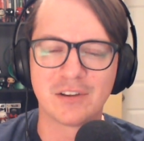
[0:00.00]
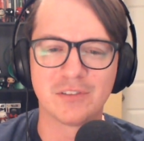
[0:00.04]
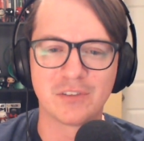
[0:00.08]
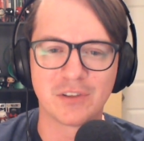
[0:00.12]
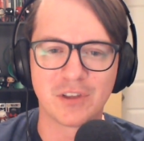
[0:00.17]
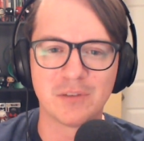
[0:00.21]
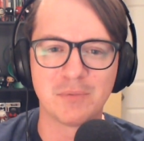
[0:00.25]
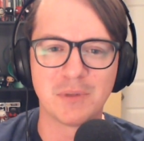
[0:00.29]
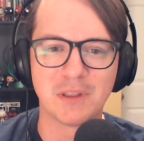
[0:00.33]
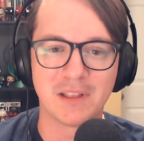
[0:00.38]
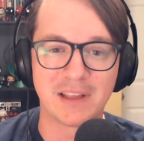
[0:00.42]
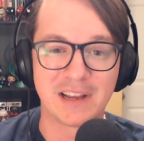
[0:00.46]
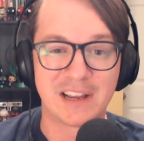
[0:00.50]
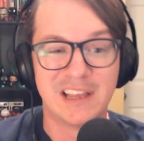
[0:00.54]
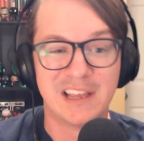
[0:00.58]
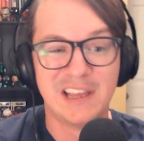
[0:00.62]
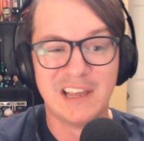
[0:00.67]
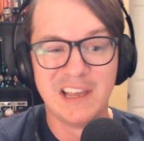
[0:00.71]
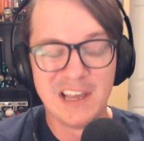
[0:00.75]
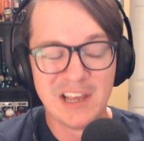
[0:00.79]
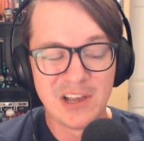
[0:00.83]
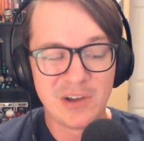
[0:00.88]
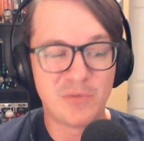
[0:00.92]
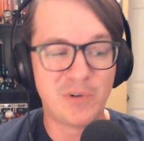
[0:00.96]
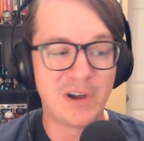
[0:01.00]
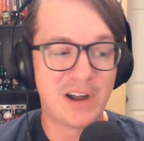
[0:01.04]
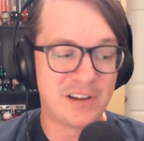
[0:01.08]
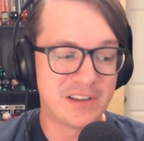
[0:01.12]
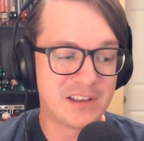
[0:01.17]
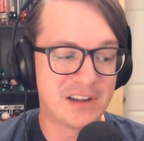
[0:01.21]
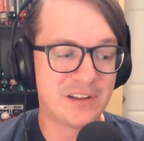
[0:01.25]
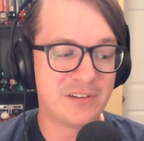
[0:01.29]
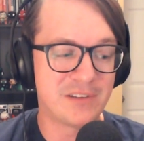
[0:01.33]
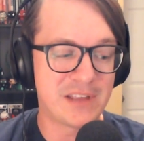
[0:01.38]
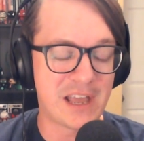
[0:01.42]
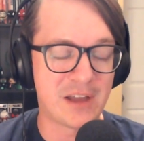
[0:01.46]
Cause it could be like, well,
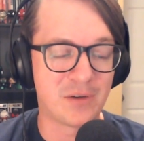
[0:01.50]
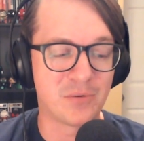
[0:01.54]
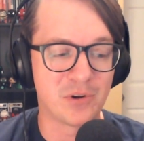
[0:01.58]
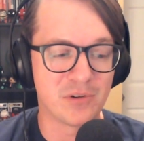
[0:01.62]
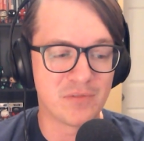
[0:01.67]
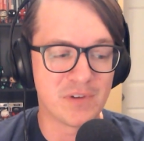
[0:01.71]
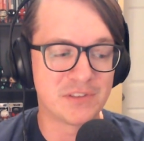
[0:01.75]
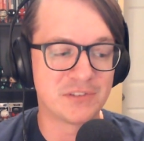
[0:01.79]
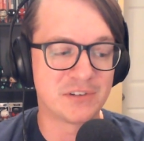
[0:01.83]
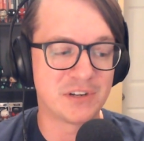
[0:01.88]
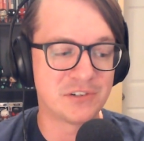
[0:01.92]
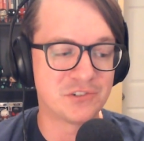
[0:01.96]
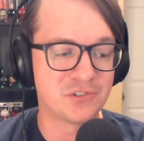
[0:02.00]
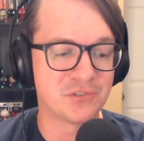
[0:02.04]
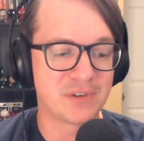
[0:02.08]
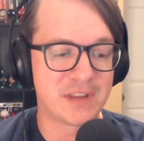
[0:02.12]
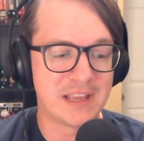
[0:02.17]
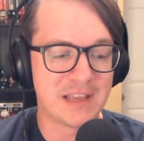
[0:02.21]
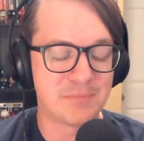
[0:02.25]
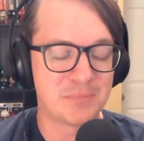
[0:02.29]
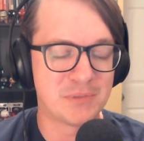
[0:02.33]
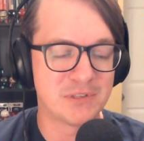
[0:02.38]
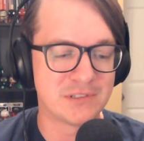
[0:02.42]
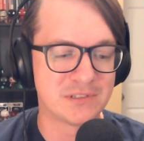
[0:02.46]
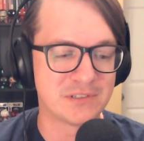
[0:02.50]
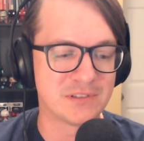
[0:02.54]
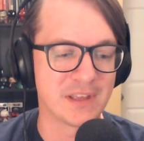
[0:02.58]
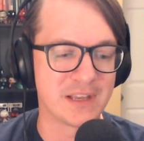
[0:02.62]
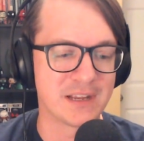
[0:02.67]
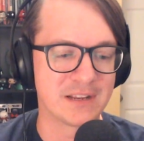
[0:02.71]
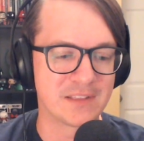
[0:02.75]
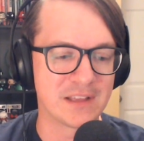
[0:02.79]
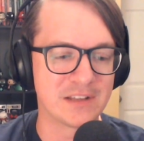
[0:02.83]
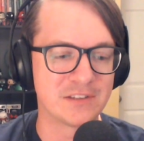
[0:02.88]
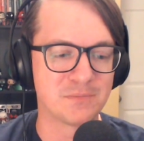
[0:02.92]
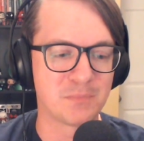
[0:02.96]
yeah, we're a residential campus.
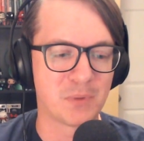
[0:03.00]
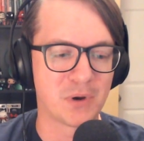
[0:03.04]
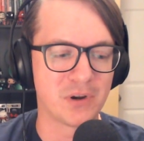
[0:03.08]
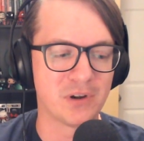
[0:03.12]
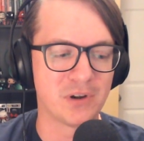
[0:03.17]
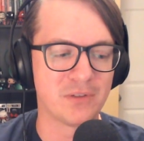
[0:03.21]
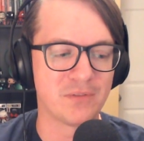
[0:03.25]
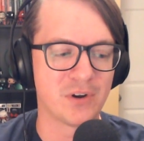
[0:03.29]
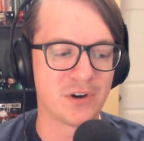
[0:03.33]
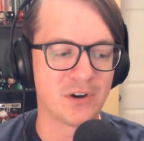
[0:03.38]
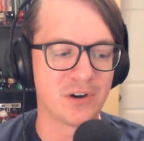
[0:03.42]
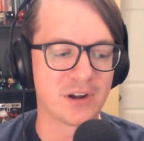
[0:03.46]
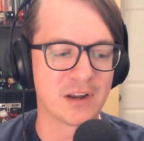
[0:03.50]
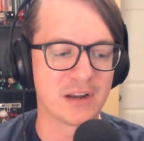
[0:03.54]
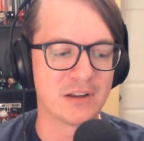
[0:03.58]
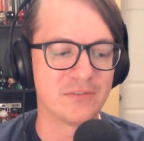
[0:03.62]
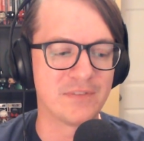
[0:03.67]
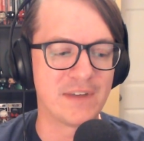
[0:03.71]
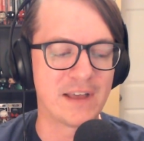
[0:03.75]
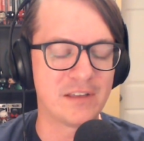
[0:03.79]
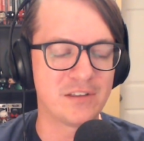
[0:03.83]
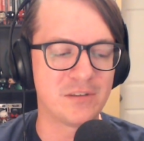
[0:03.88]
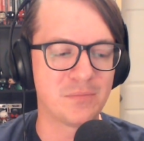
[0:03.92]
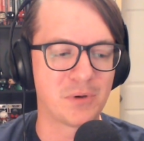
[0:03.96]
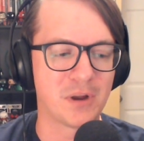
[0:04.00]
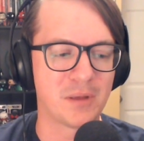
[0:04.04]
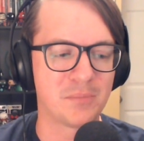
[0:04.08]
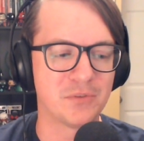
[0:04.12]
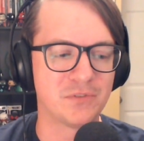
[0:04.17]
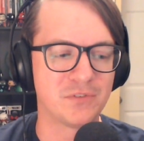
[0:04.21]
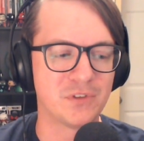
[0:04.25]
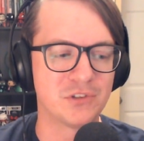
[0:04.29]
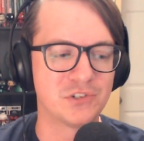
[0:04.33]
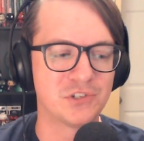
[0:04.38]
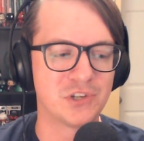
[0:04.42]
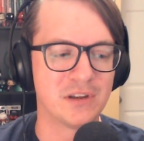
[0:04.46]
Like that's part of our kind of value
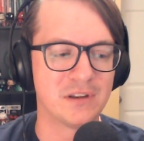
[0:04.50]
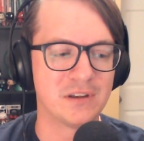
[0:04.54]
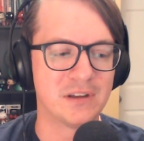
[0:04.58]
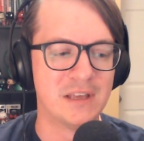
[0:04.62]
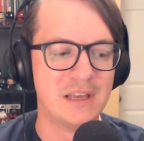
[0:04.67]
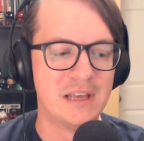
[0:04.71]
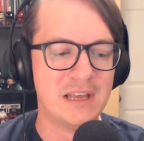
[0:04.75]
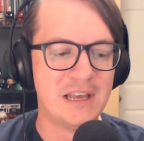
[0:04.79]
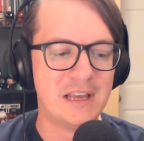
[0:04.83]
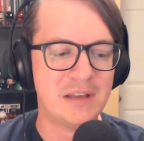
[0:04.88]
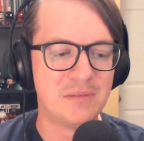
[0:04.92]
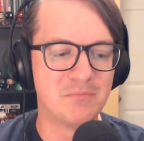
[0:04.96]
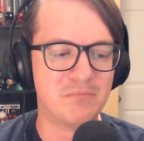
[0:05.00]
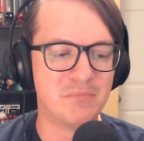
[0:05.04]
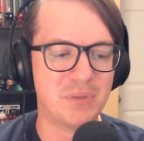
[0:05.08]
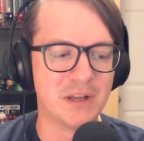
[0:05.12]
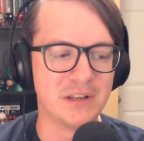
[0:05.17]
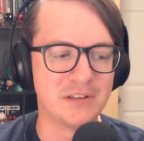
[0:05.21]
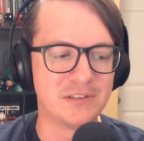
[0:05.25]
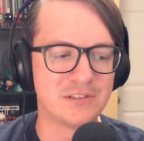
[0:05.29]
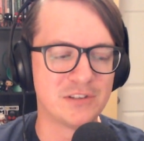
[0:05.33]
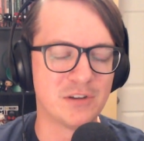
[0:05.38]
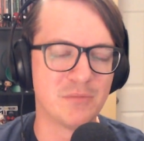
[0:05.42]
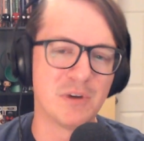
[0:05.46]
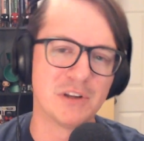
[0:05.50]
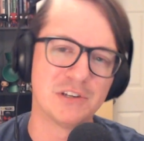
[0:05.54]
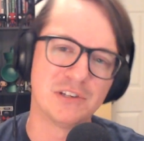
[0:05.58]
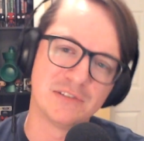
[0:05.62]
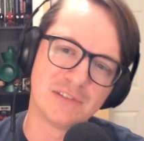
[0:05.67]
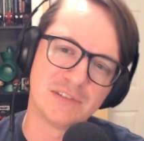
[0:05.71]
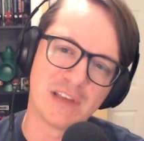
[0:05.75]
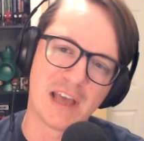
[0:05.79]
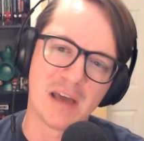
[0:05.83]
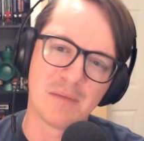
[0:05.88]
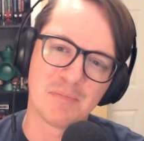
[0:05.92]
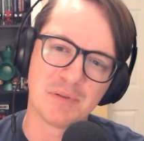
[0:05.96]
proposition, but so much
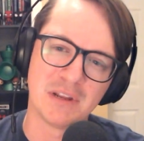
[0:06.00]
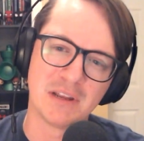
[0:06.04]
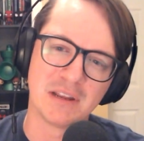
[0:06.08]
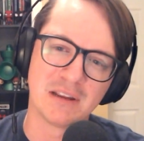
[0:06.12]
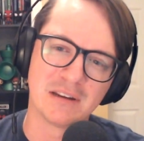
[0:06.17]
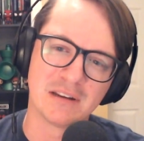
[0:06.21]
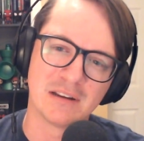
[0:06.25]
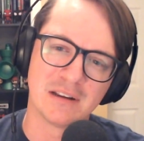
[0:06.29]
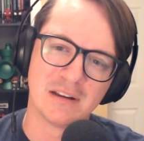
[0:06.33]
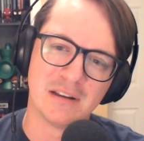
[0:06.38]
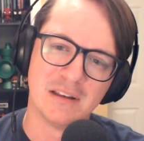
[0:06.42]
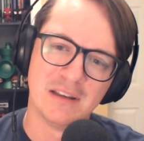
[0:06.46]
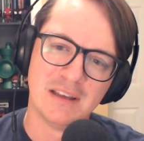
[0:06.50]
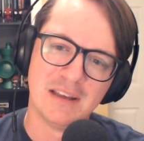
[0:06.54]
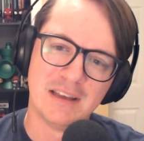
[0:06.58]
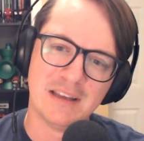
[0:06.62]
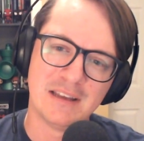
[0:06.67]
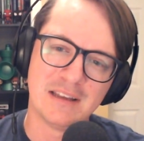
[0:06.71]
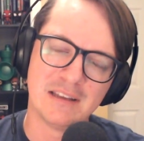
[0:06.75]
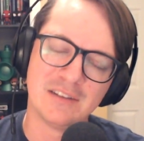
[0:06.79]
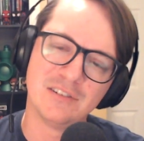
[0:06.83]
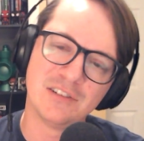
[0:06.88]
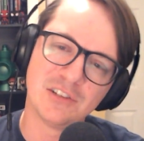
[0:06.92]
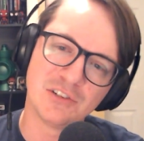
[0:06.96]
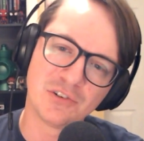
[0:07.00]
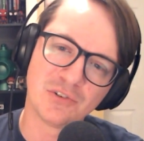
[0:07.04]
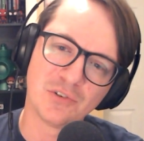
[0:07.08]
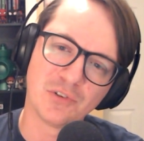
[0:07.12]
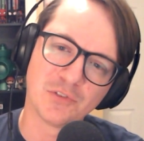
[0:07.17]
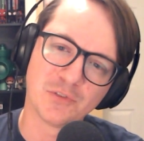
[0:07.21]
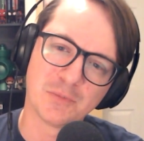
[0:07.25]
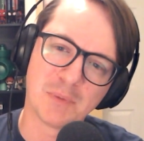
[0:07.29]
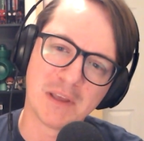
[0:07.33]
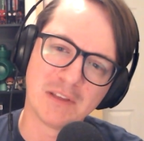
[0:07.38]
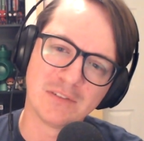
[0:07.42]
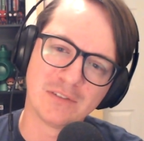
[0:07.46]
is happening in
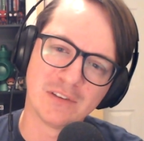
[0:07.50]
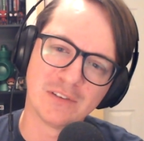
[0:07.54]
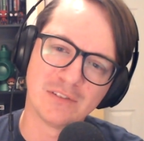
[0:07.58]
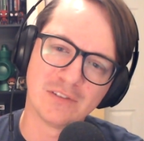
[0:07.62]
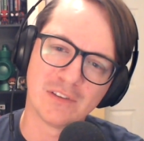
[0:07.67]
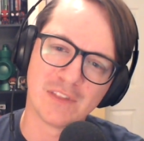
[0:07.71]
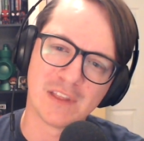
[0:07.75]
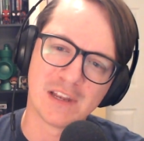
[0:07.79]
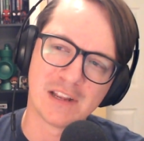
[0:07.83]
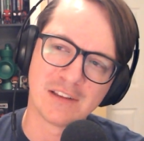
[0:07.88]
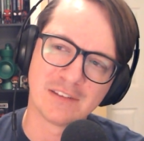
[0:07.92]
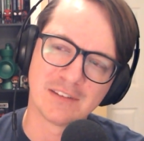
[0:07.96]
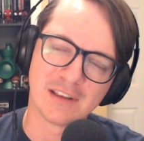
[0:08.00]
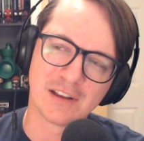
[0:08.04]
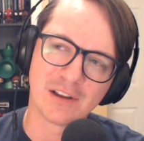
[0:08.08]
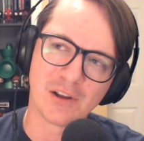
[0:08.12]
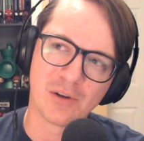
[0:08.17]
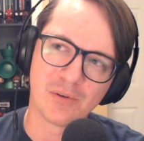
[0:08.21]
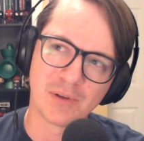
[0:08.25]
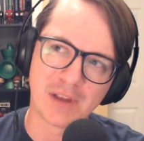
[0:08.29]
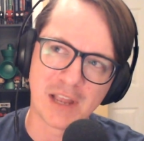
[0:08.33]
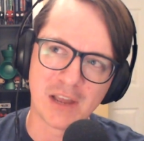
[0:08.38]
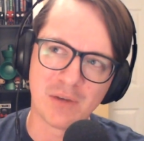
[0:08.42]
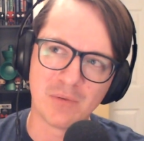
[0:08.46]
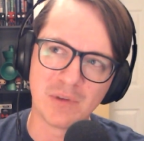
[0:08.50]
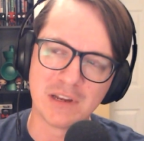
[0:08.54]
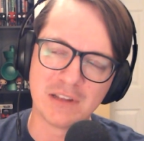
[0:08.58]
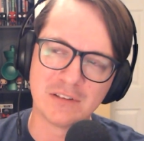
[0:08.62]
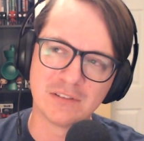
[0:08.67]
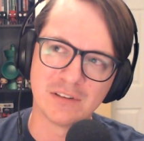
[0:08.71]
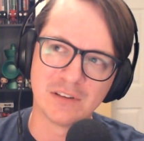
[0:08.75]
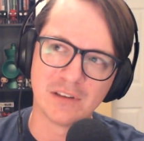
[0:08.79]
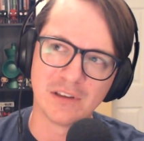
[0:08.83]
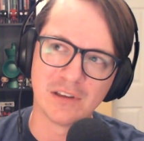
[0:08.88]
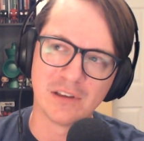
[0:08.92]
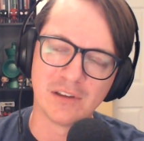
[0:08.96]
digital spaces. So then it's like, okay, we need
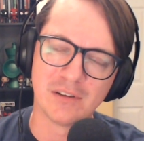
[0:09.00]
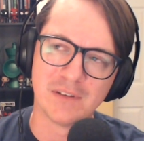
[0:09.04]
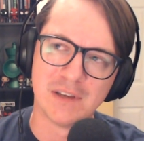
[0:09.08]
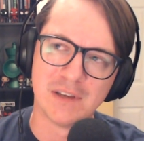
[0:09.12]
to